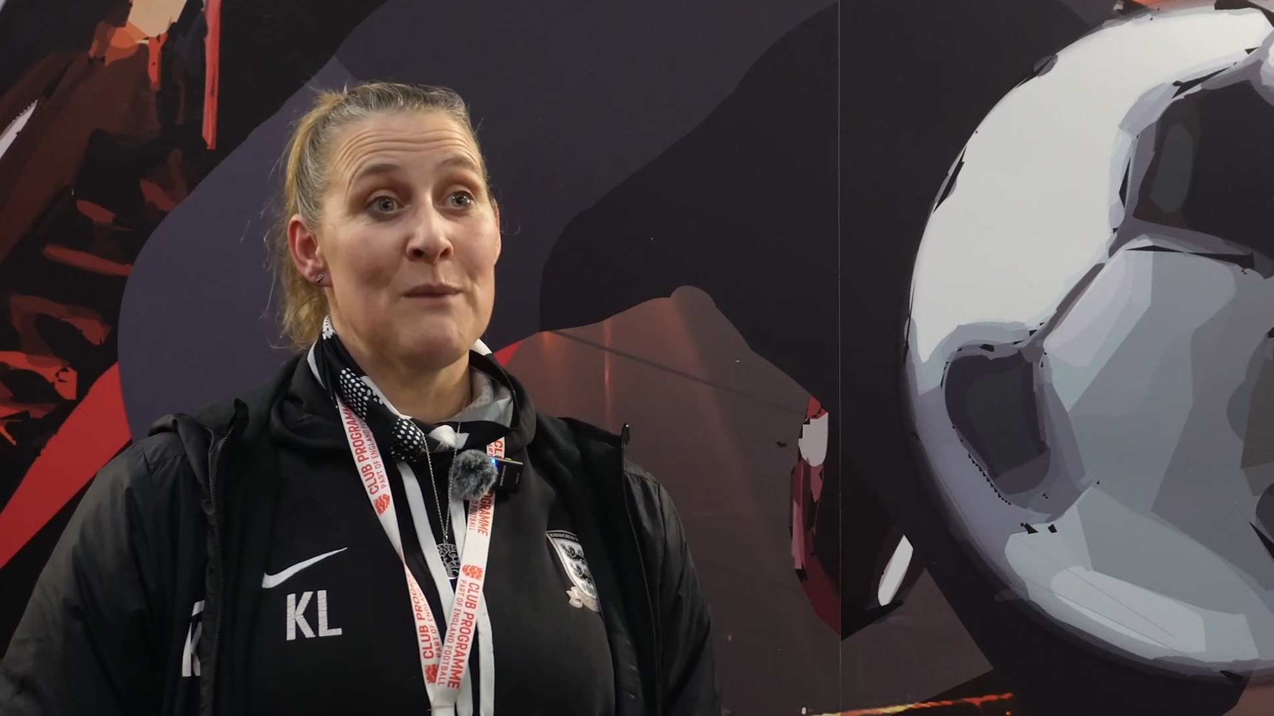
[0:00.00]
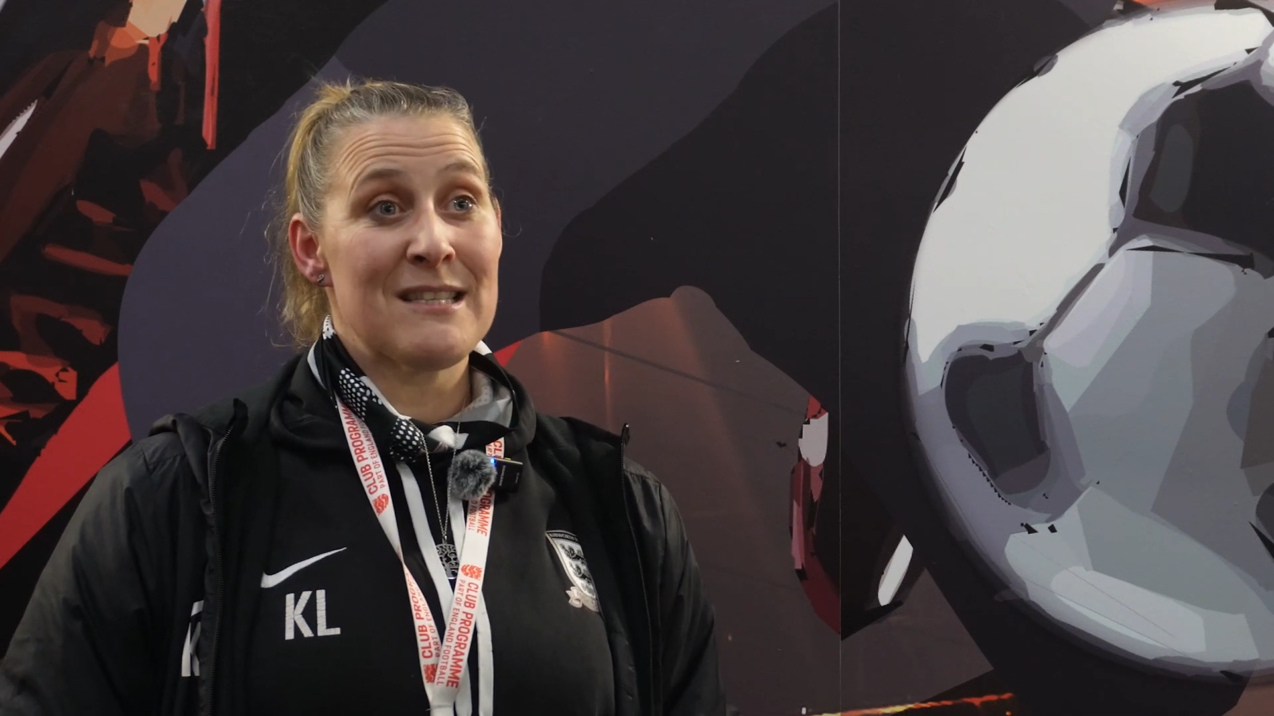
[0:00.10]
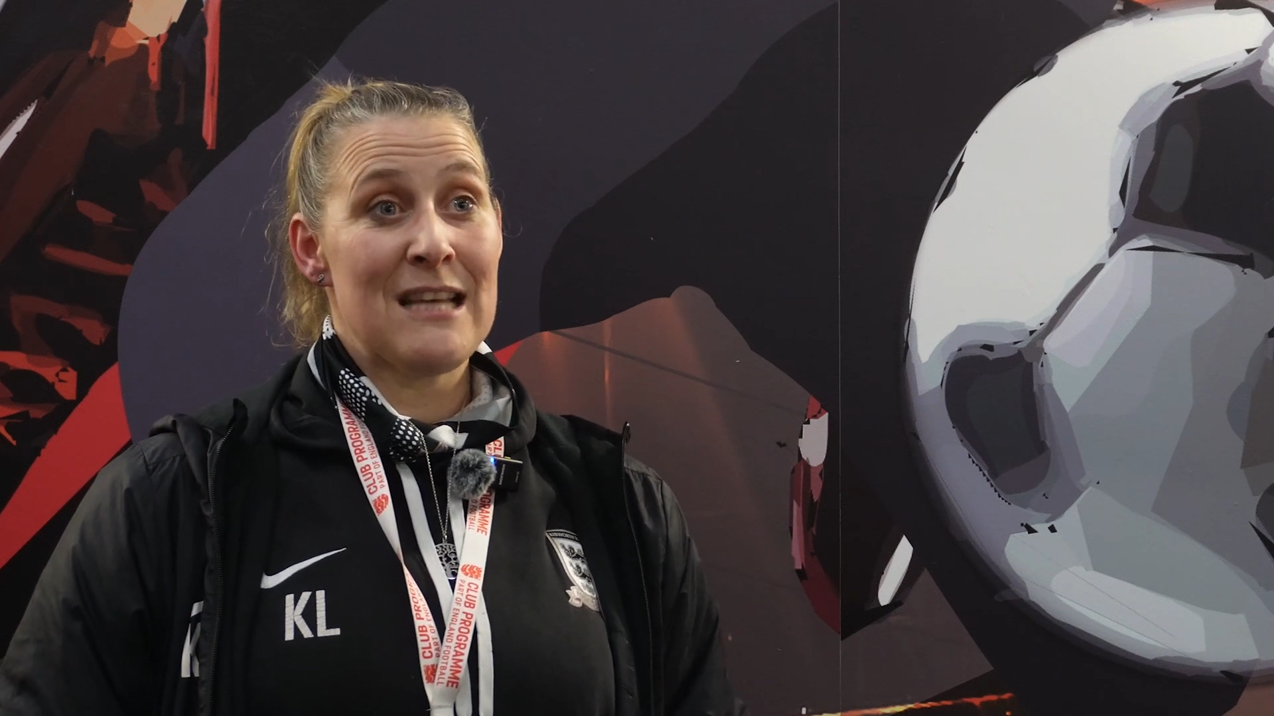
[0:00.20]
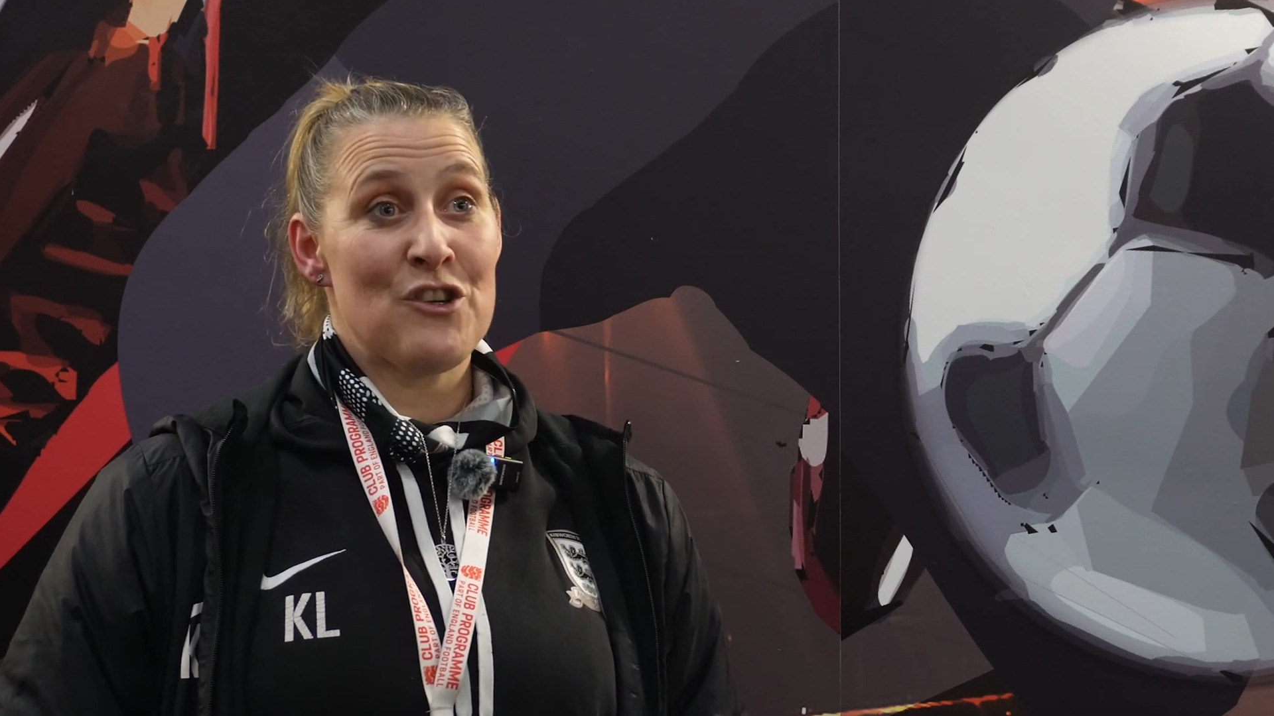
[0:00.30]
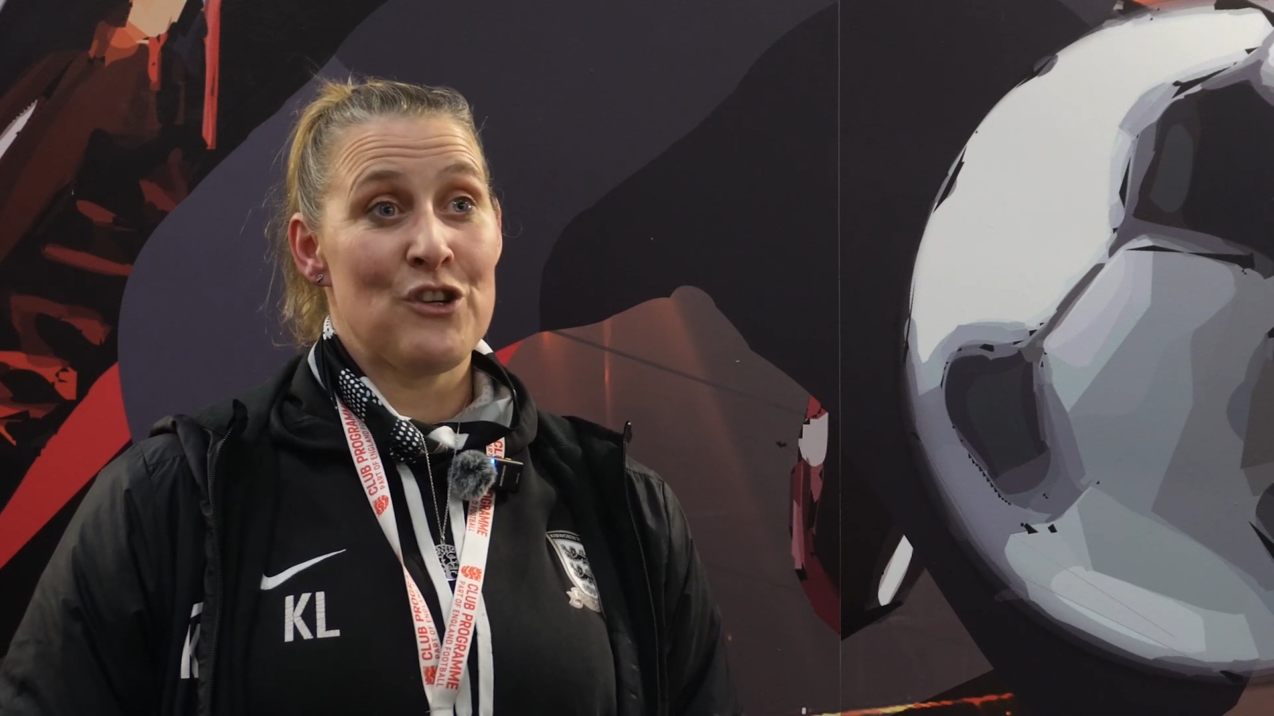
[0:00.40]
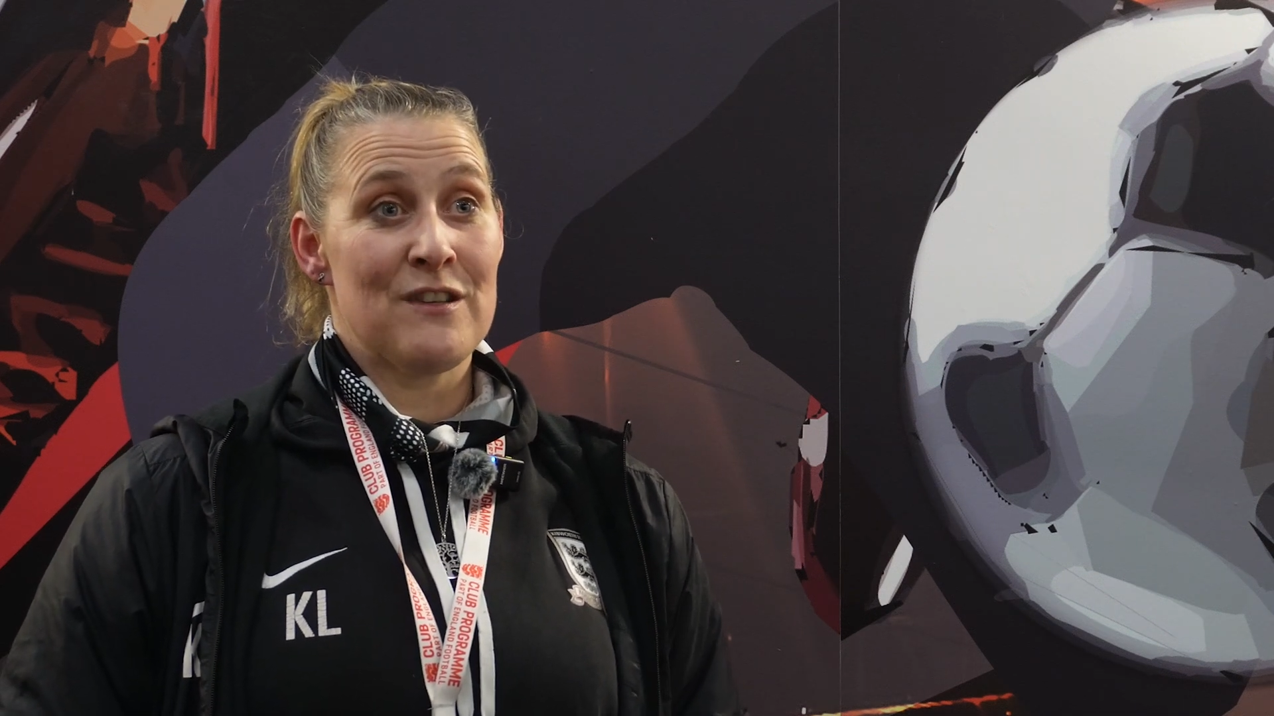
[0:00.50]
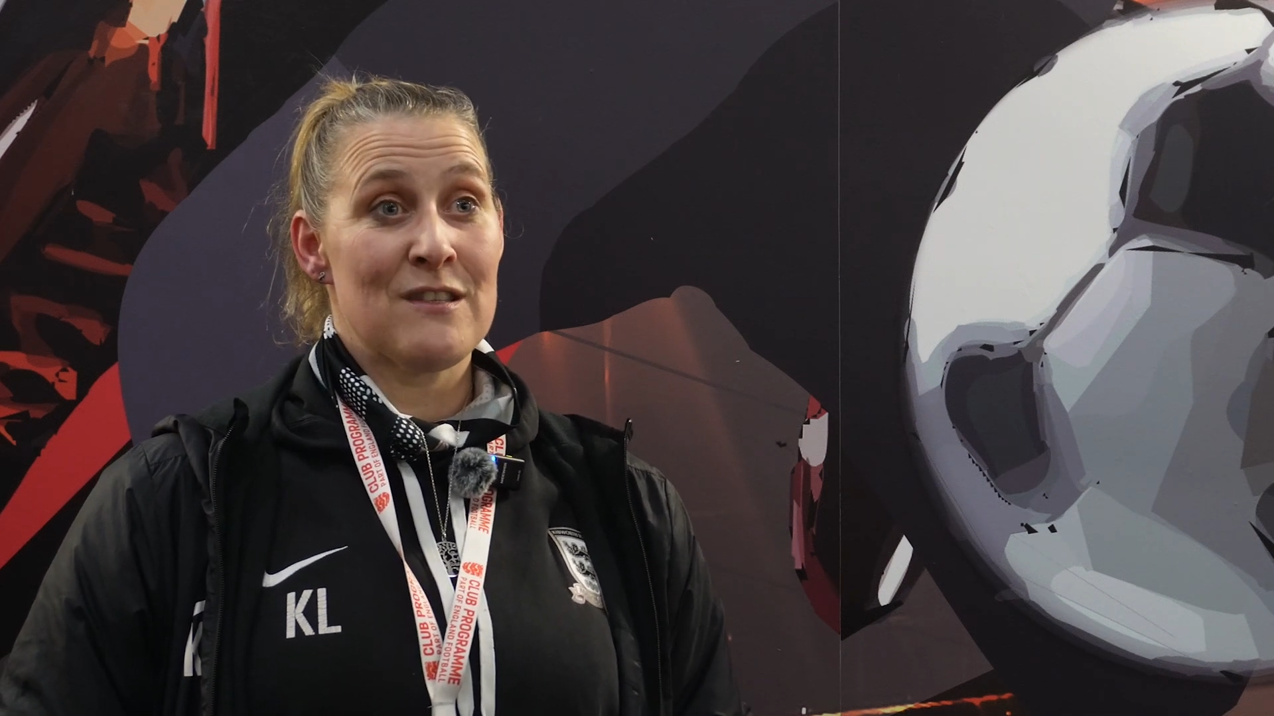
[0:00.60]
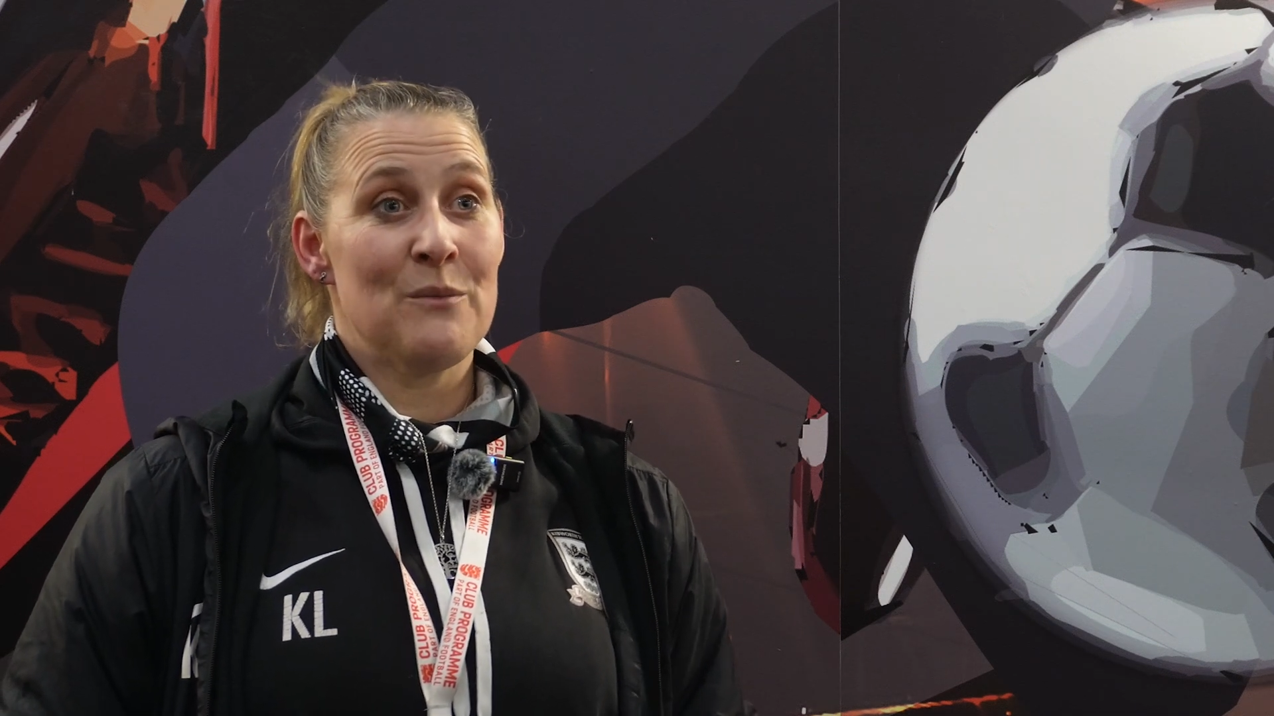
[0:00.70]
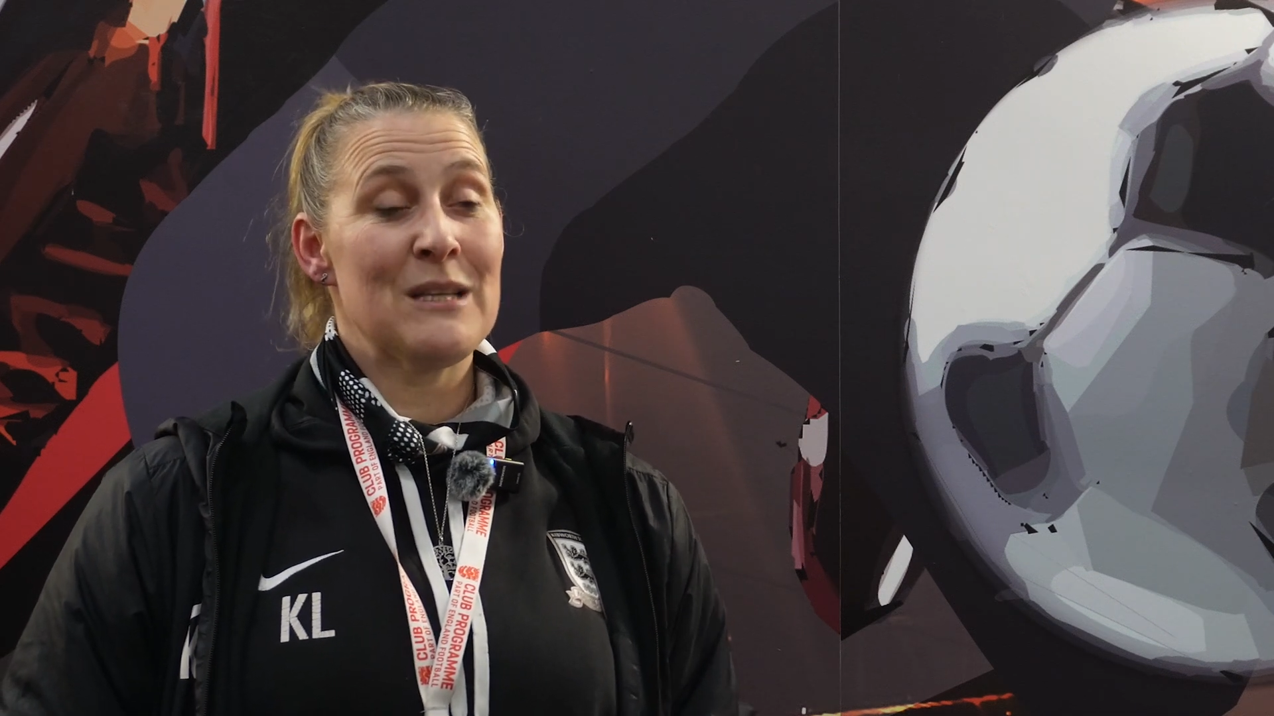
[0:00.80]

sessions that we